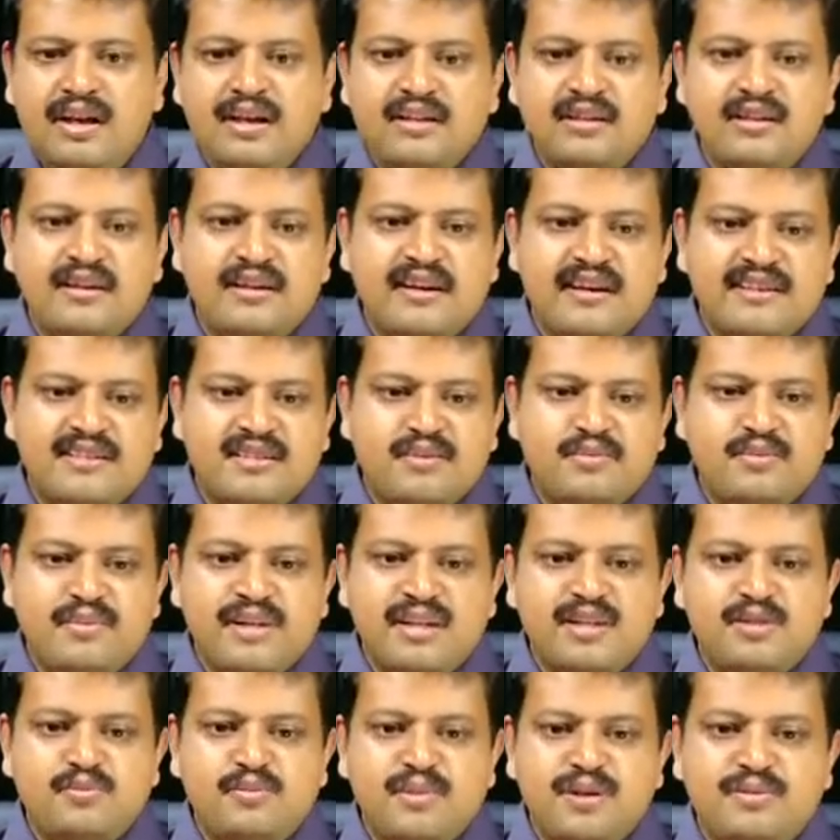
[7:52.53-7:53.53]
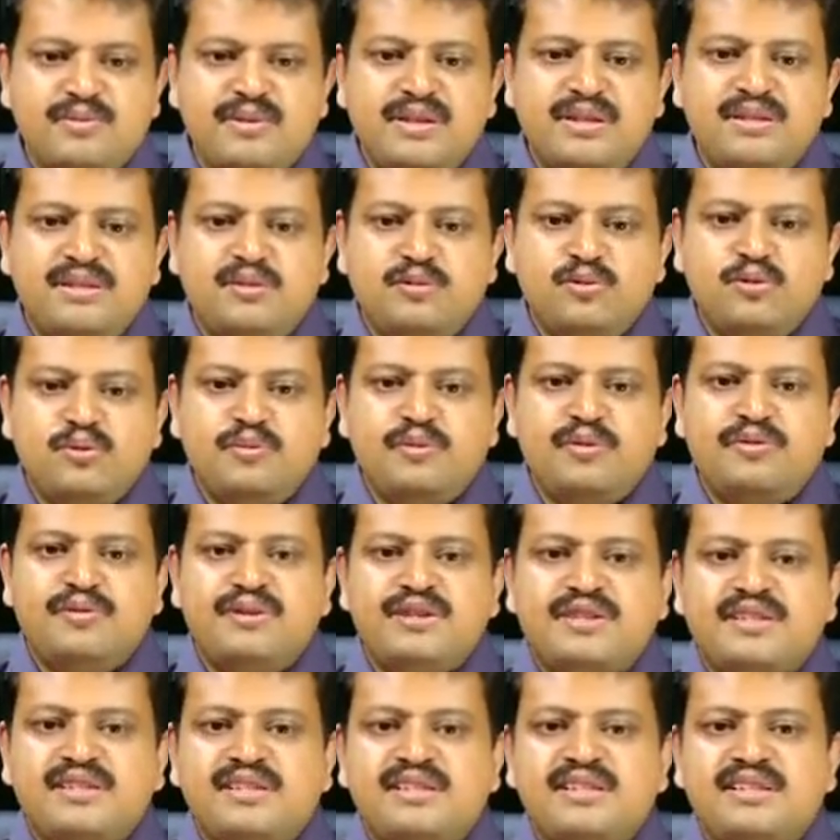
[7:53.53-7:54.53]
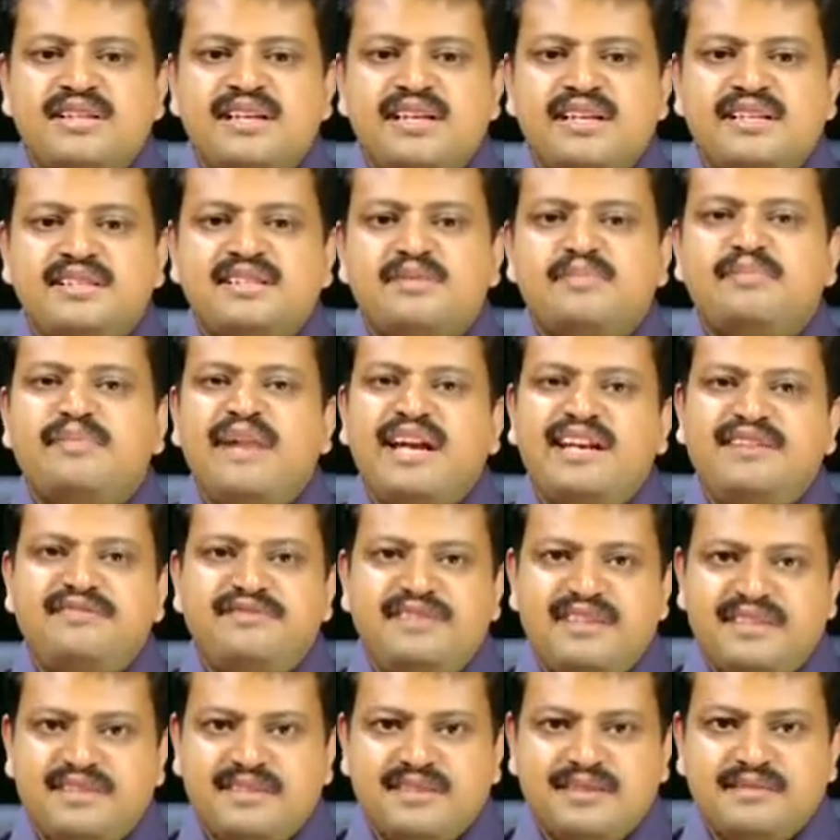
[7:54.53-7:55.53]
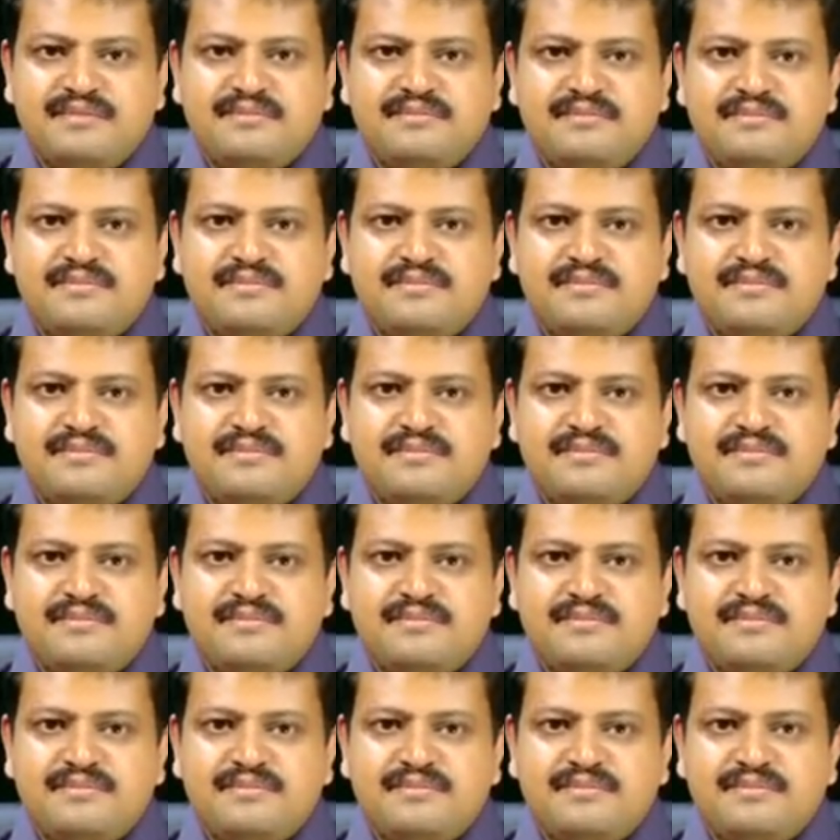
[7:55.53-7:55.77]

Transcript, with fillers: The resemblance between the two provisions is manifest.